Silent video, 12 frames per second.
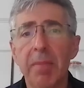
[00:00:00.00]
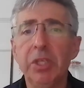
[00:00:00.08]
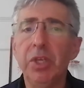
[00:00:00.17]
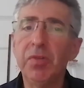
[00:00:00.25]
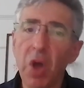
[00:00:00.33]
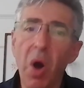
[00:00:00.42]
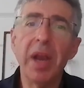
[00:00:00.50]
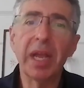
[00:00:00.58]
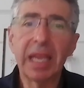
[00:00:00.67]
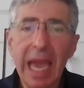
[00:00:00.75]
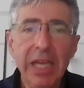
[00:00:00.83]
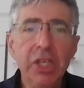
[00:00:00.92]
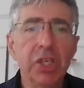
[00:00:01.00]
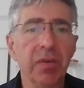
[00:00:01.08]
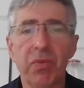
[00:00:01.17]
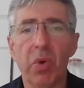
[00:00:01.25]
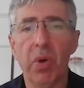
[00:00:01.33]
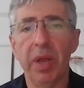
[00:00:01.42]
but you've got an
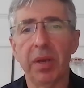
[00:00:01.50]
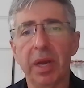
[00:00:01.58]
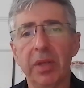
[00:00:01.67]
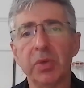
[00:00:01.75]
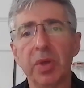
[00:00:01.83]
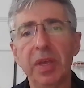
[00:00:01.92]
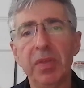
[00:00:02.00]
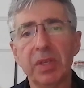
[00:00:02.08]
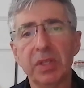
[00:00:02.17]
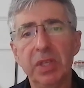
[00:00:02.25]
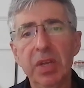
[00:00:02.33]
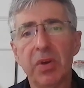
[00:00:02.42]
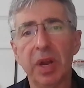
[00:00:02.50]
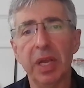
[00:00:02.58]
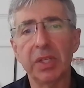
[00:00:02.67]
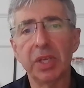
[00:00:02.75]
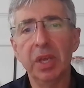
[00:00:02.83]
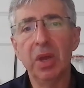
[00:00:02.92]
occasion for it. And so I think the secret
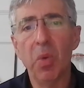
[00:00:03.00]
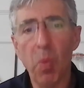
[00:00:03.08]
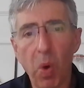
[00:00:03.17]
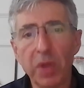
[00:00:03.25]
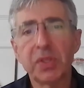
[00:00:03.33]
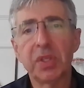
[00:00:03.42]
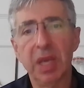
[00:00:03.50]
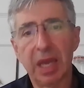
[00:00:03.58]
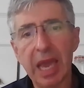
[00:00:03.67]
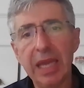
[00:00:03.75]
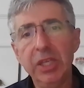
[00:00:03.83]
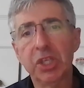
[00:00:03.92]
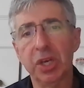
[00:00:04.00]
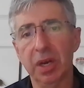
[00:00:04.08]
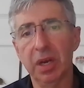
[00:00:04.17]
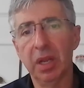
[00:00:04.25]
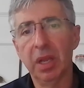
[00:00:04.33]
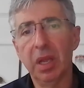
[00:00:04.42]
is what's the occasion
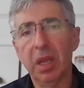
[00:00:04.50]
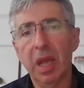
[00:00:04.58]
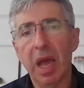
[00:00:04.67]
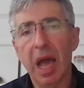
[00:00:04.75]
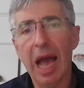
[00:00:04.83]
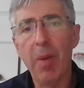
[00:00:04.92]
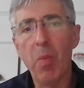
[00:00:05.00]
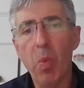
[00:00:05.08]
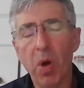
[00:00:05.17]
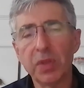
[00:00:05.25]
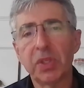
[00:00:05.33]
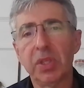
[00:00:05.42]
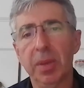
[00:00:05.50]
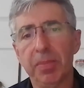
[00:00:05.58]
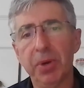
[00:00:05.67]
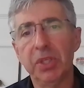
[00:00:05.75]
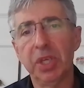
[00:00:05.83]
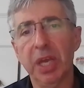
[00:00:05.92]
and what's the
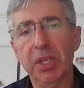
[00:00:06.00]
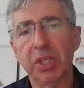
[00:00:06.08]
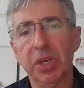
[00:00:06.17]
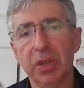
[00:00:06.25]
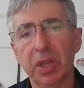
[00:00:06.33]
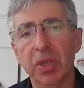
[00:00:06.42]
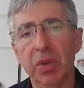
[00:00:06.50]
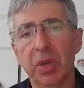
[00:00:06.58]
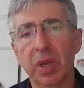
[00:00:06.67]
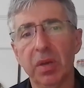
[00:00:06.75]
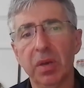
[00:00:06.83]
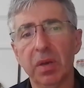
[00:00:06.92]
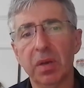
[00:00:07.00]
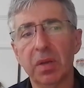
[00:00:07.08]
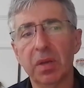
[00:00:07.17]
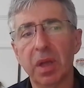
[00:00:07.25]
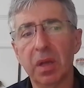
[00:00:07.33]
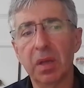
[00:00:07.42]
appreciation that you can
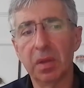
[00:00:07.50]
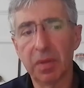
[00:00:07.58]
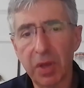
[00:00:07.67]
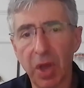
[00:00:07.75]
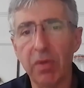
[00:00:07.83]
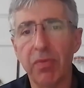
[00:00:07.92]
go